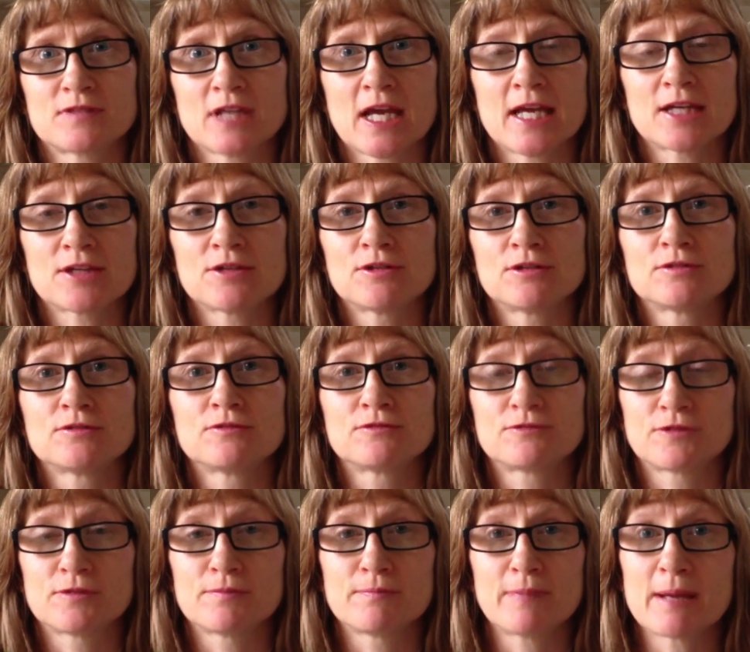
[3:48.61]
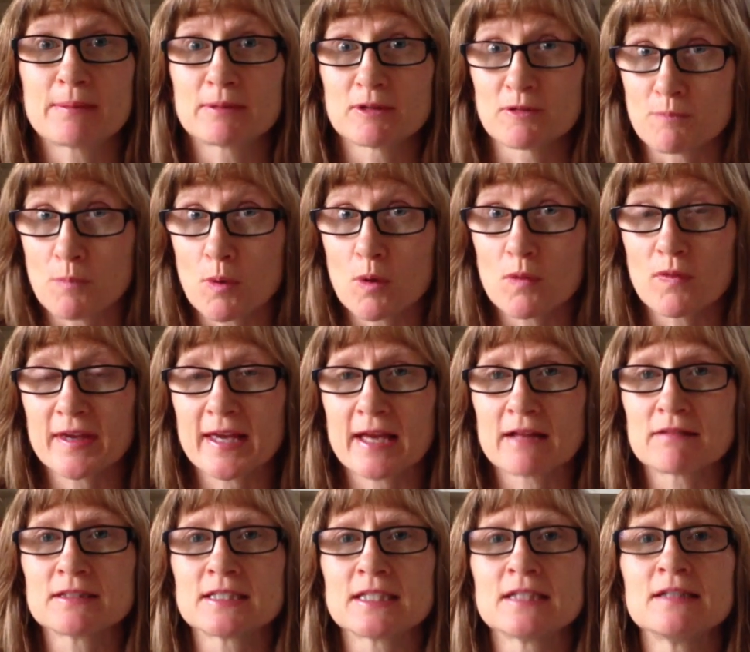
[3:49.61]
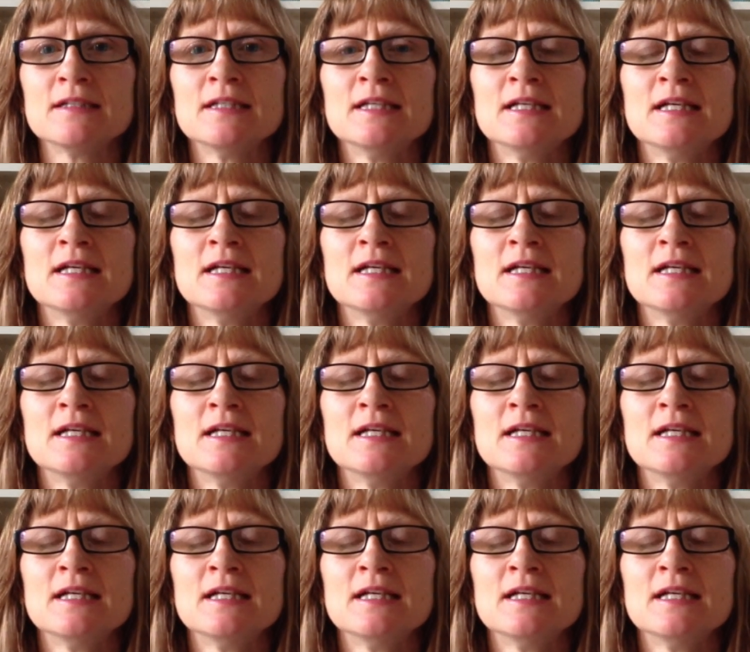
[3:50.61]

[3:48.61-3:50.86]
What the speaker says: taken on from people who bought the calendar